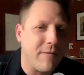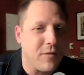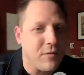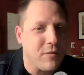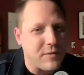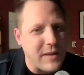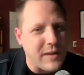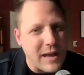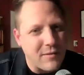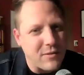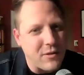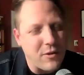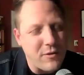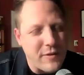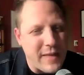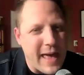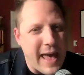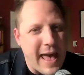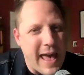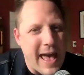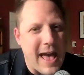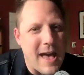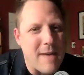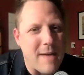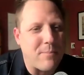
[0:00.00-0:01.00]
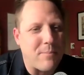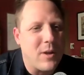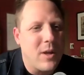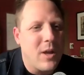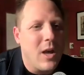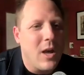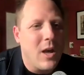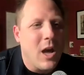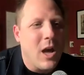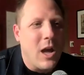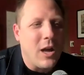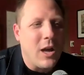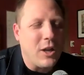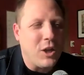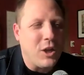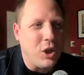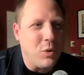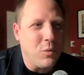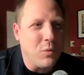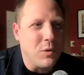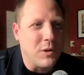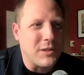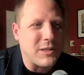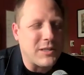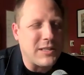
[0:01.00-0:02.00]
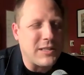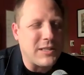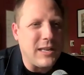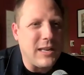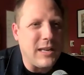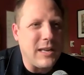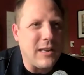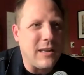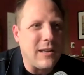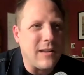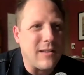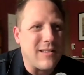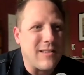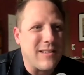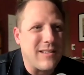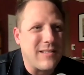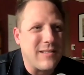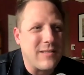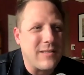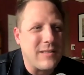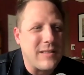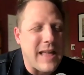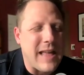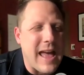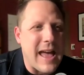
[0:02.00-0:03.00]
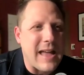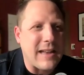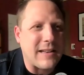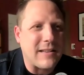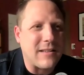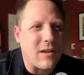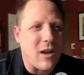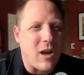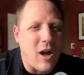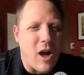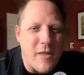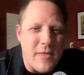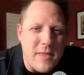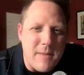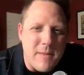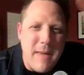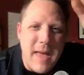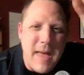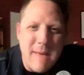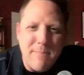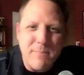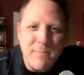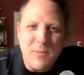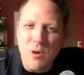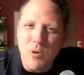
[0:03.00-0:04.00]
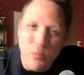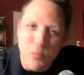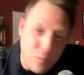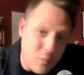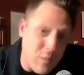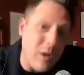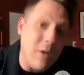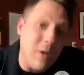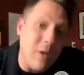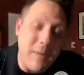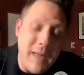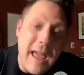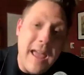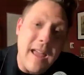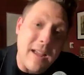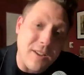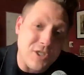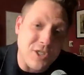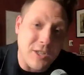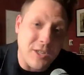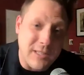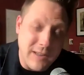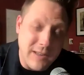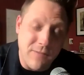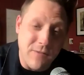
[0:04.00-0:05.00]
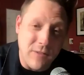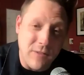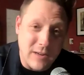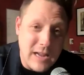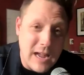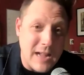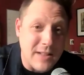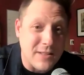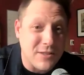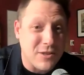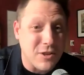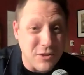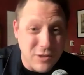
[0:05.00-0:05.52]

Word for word: you download the app, you will see that on the map there will be actually different kinds. So